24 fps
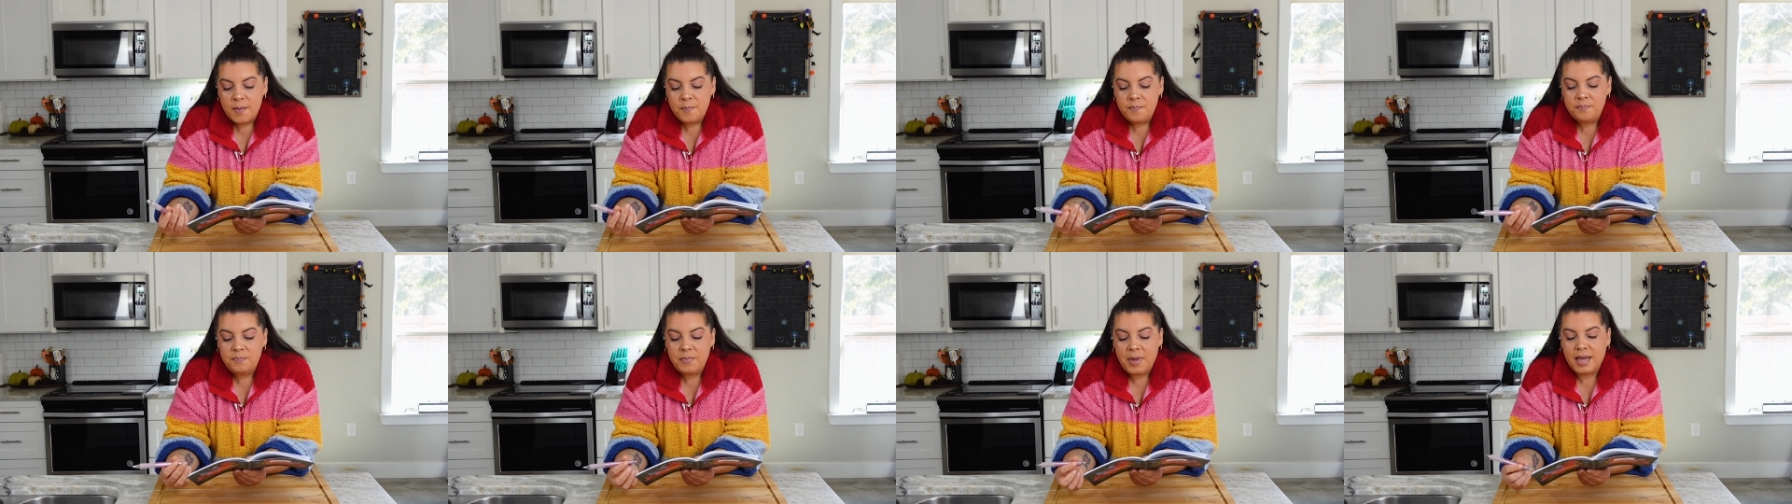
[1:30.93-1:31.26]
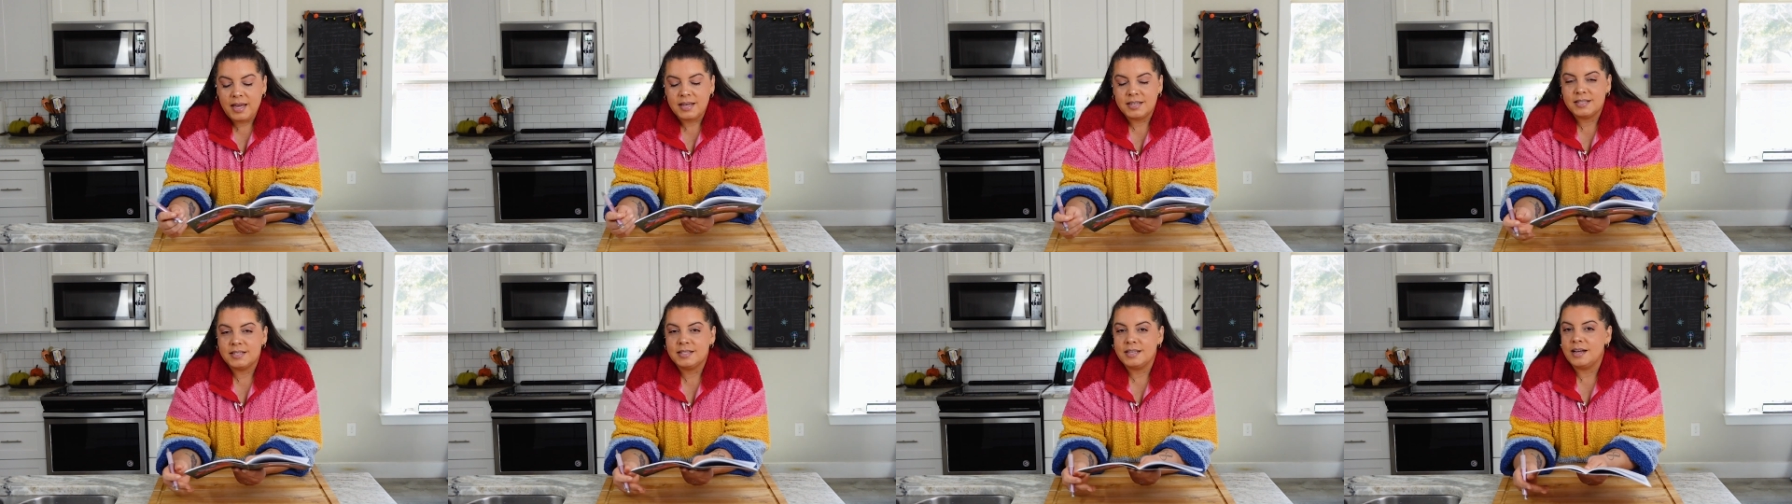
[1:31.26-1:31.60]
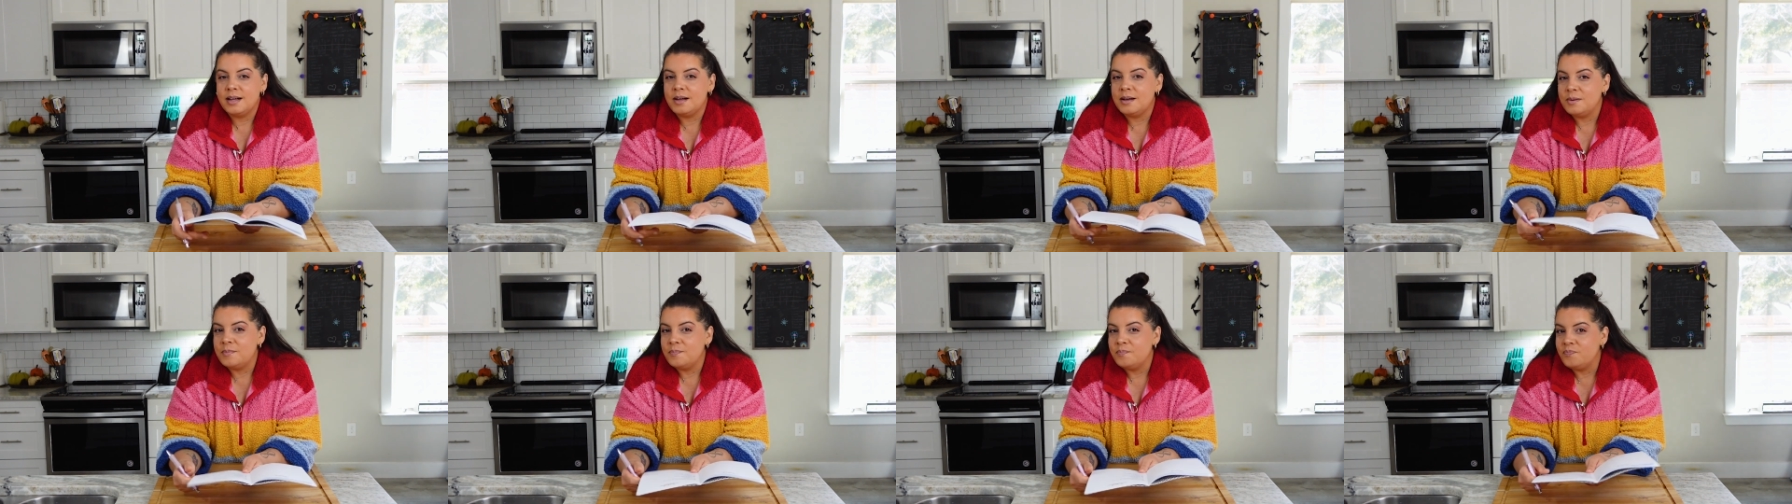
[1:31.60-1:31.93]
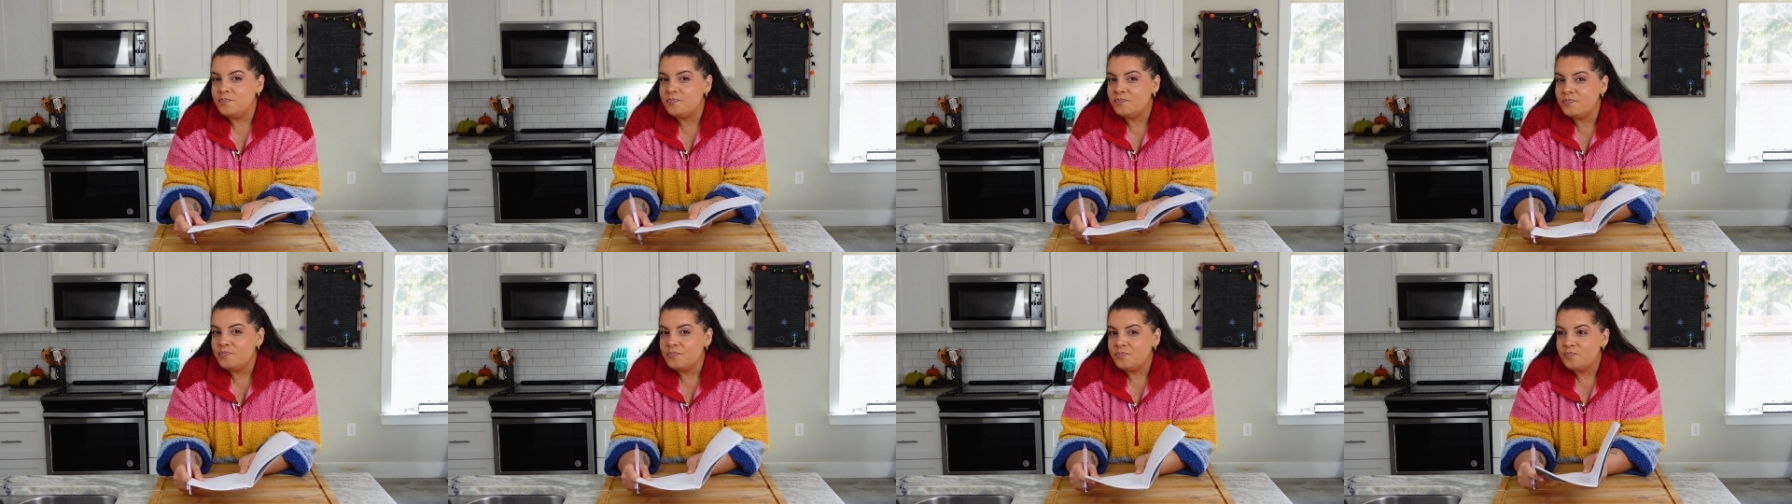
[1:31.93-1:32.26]
make
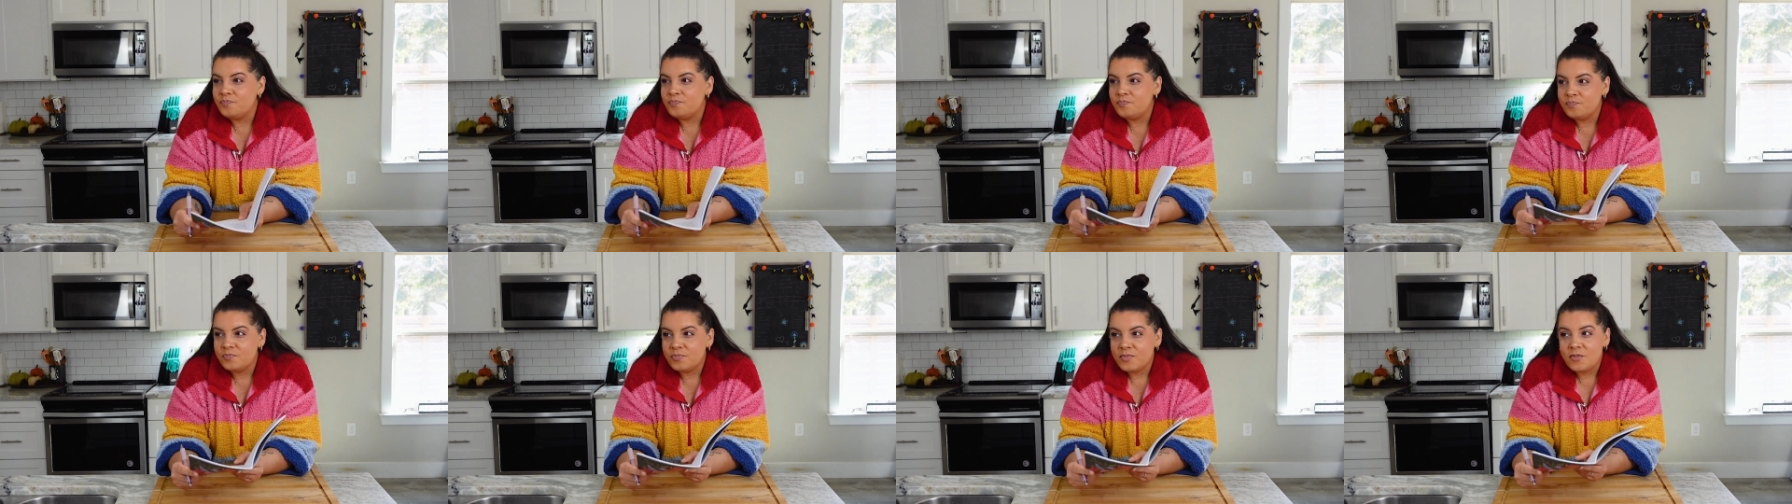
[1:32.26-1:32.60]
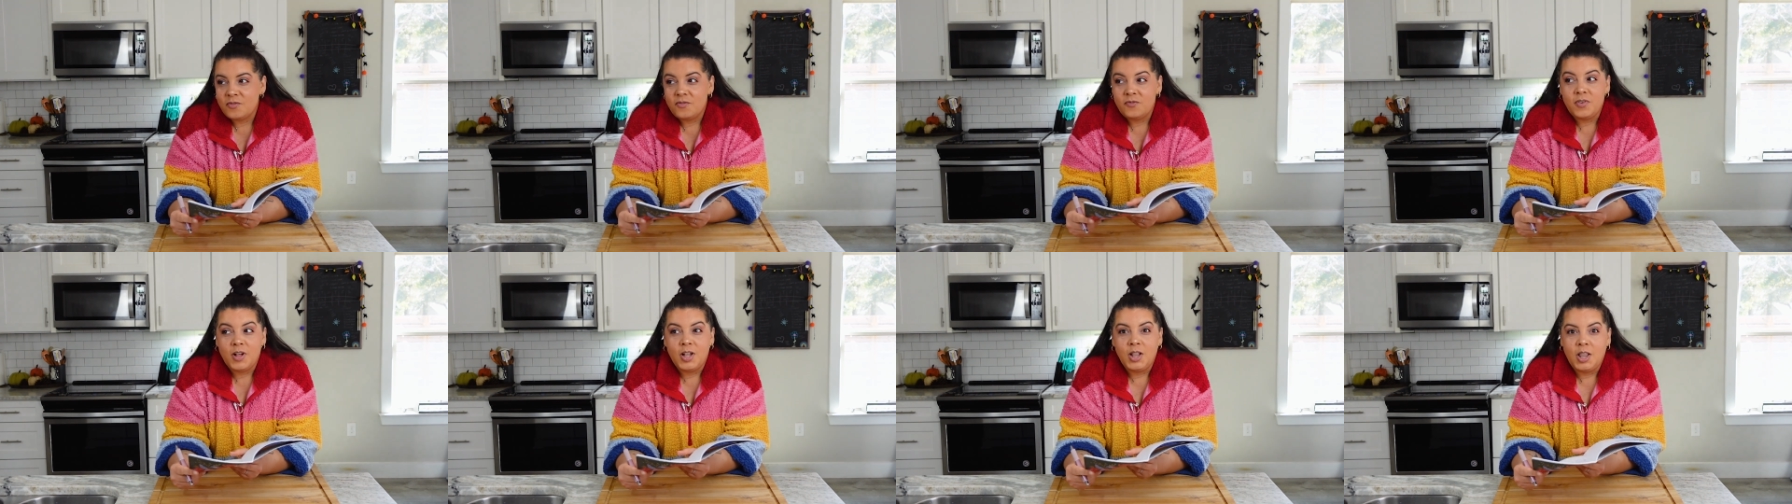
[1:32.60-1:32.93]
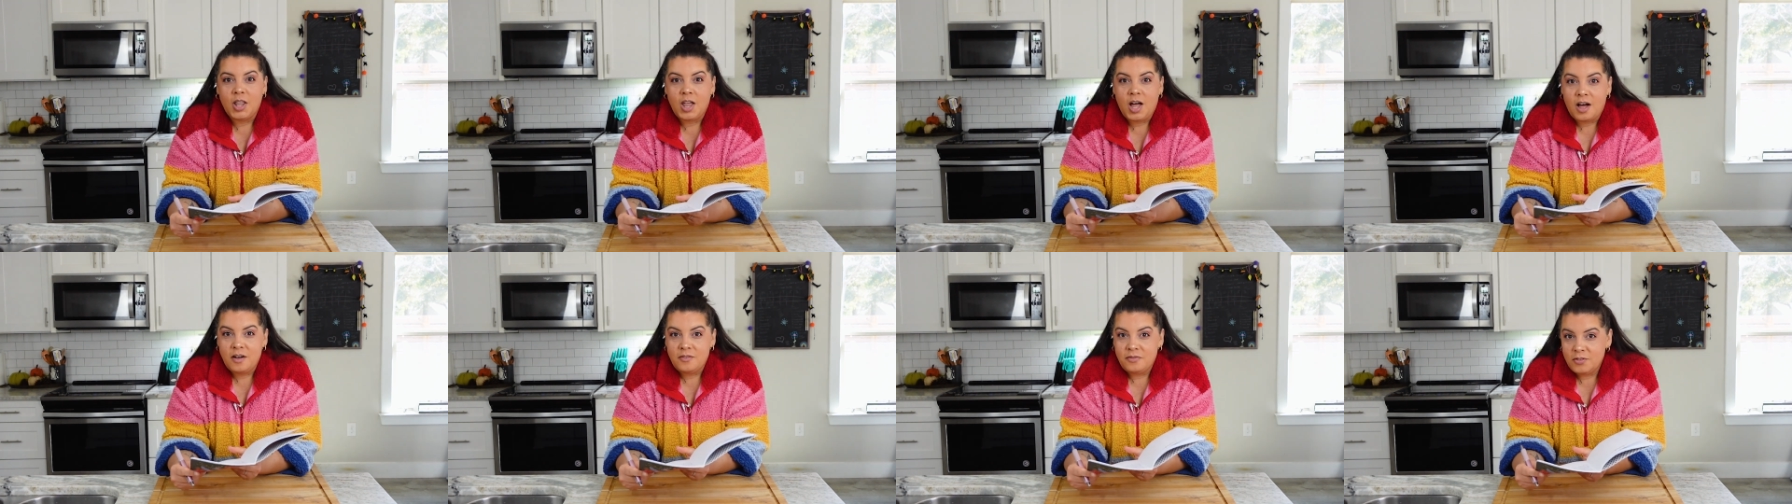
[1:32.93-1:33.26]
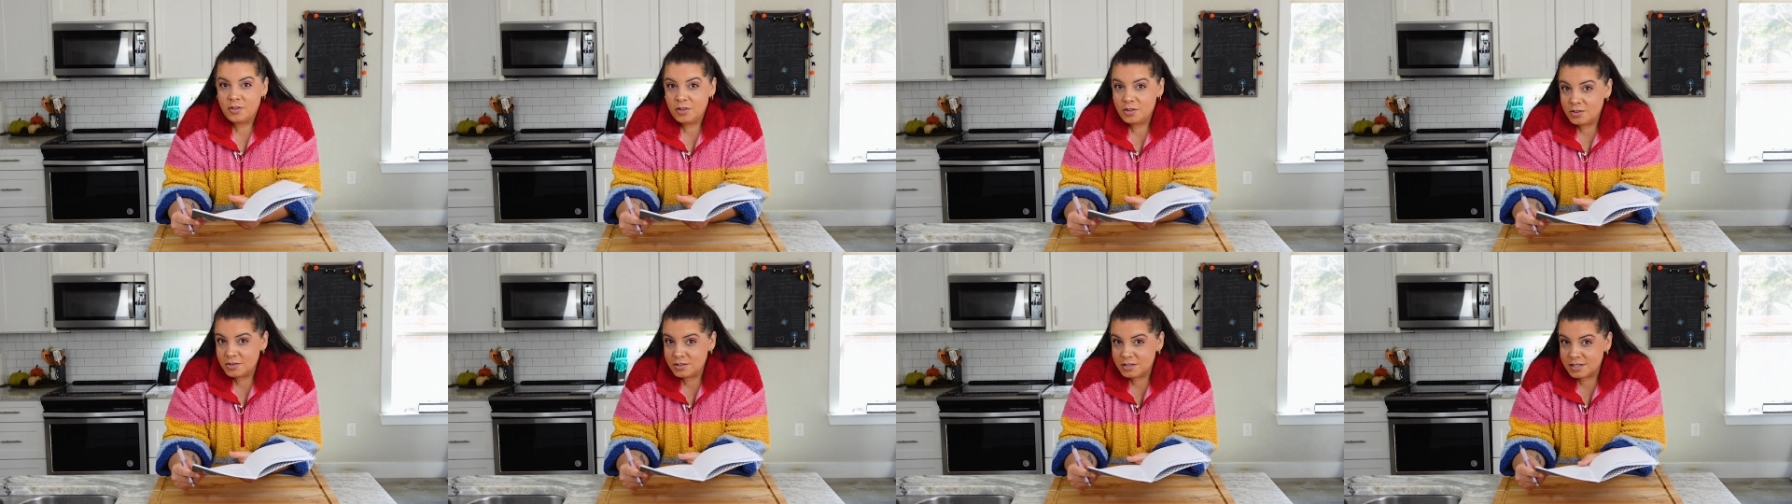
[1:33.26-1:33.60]
some
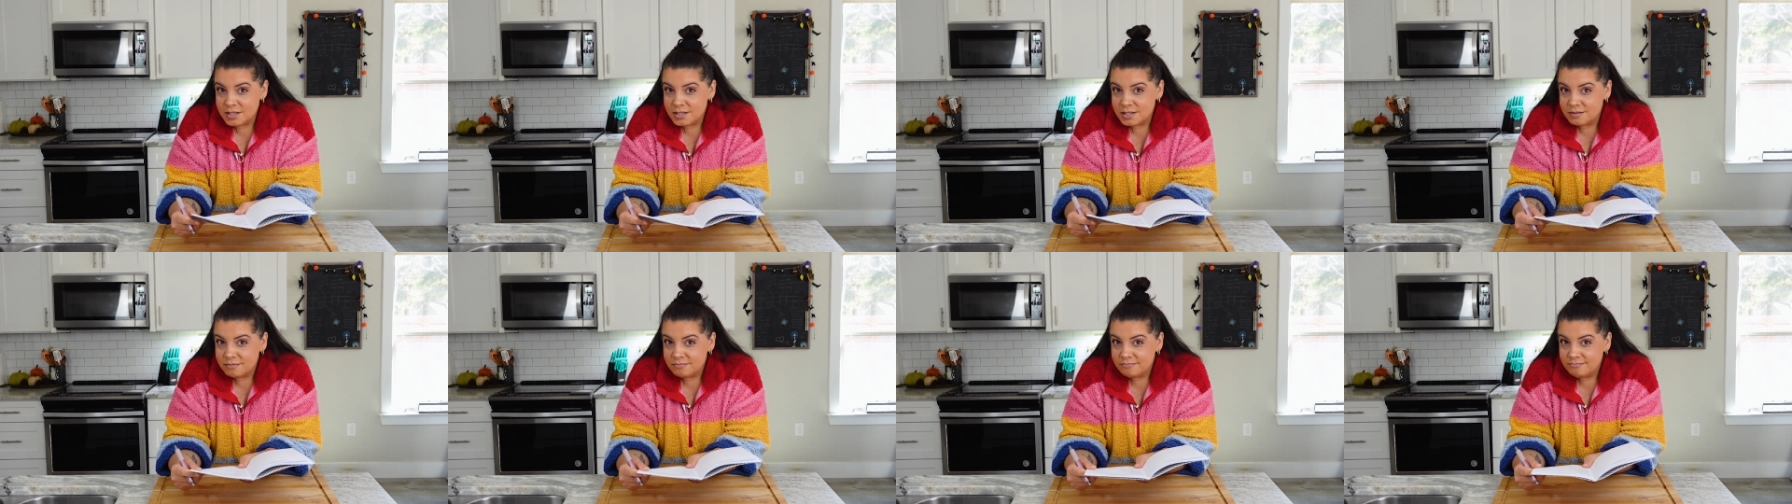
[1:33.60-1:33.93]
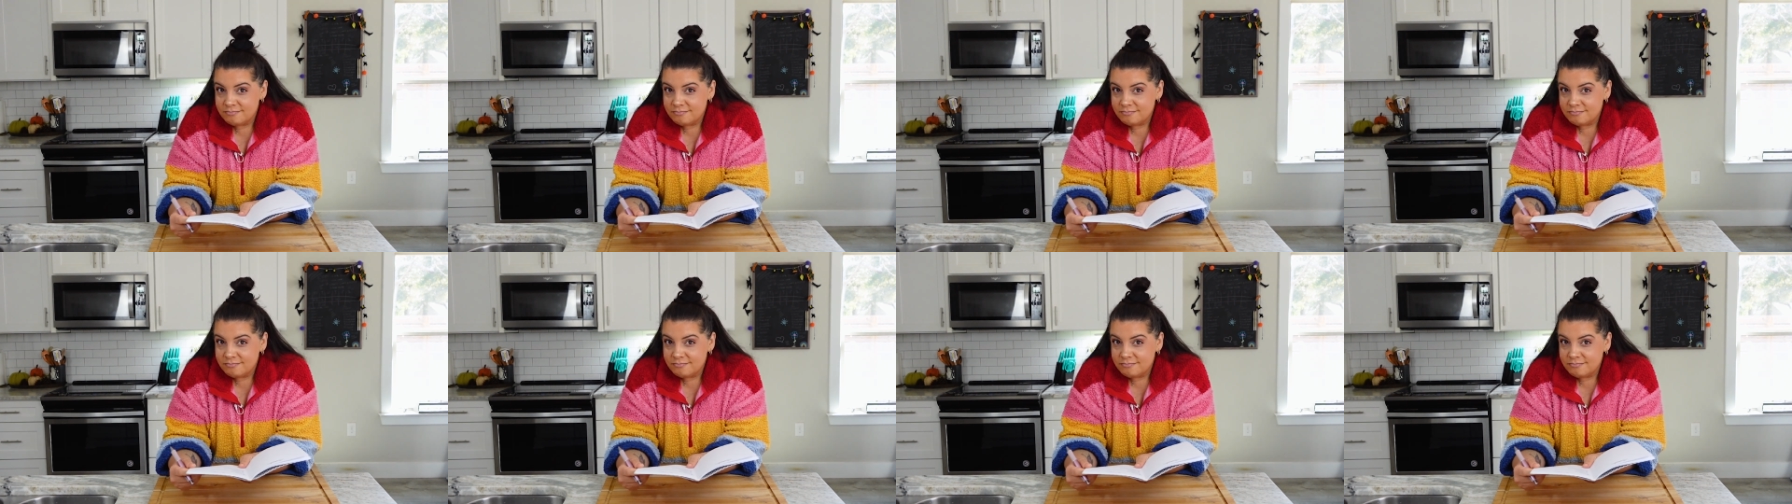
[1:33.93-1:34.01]
falafels